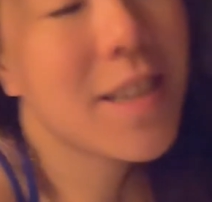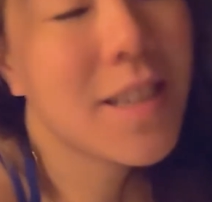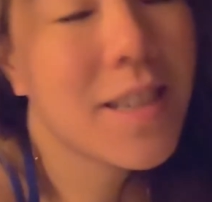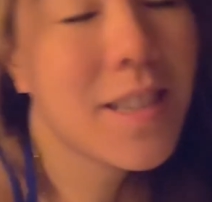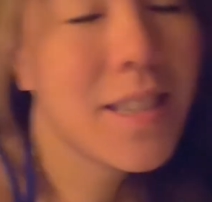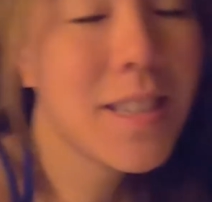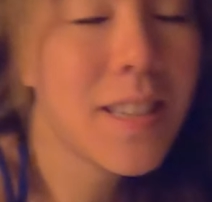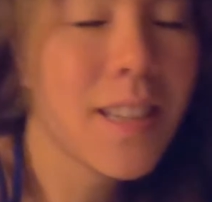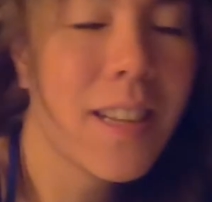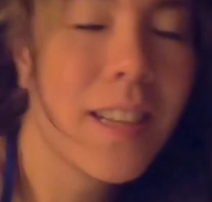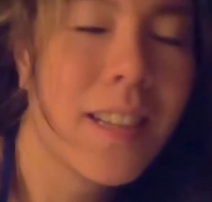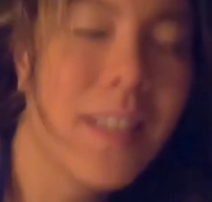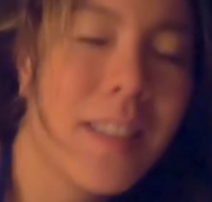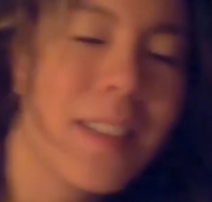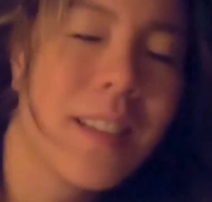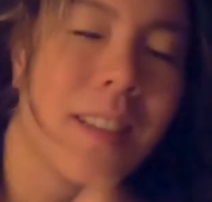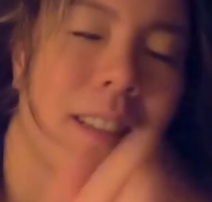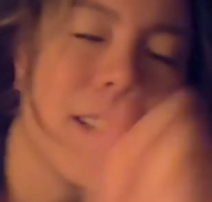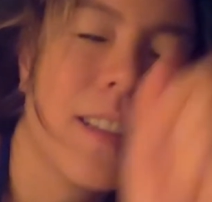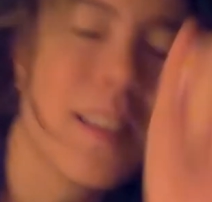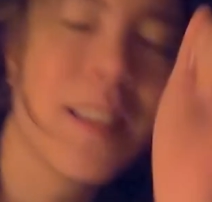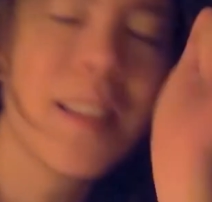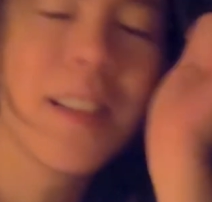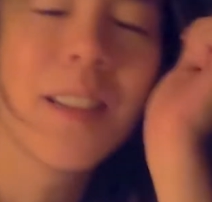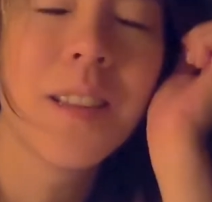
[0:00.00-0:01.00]
just think
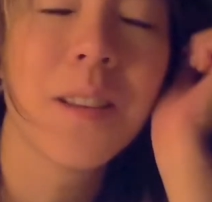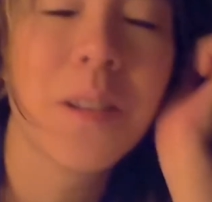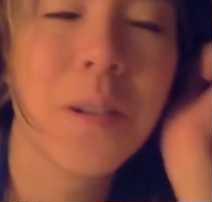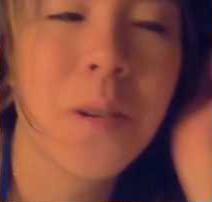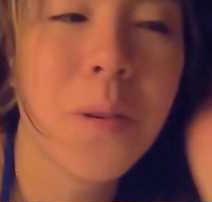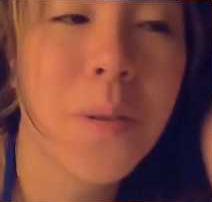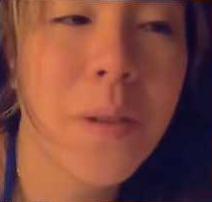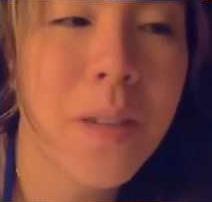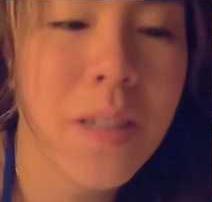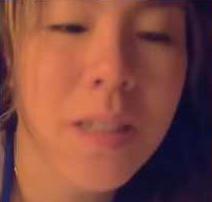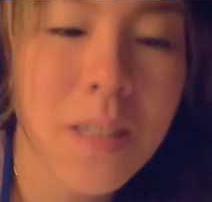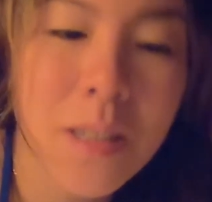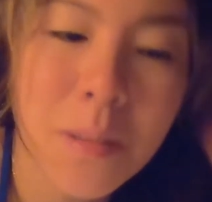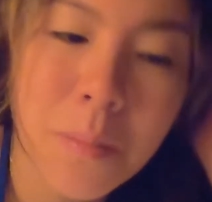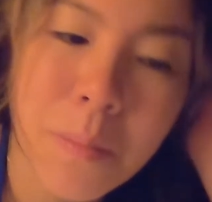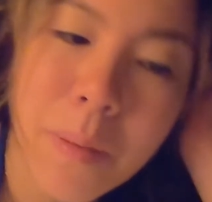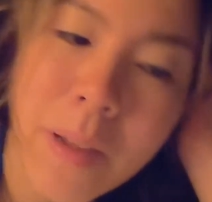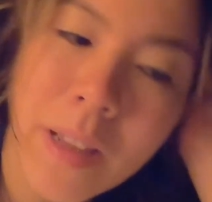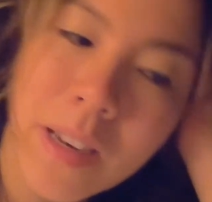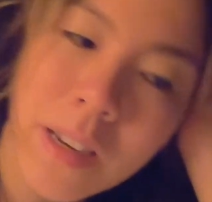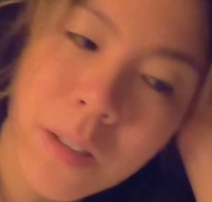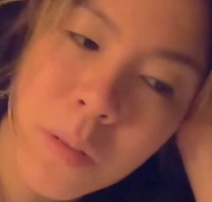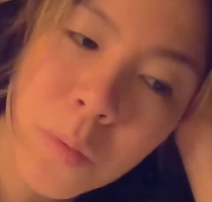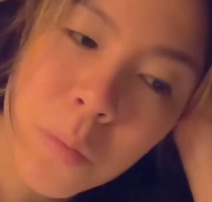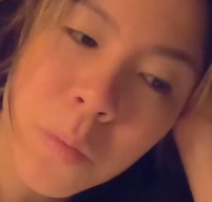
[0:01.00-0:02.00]
you know going to
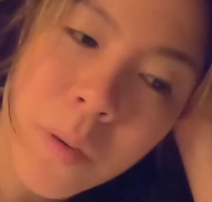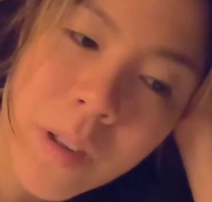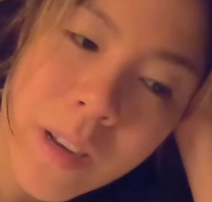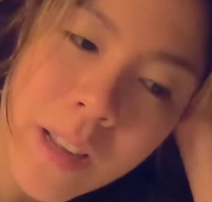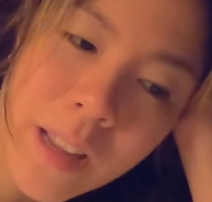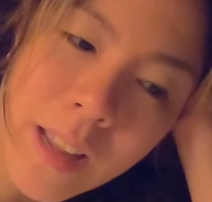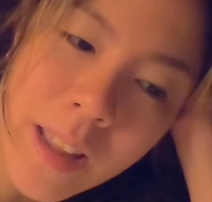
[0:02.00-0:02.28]
bed at 1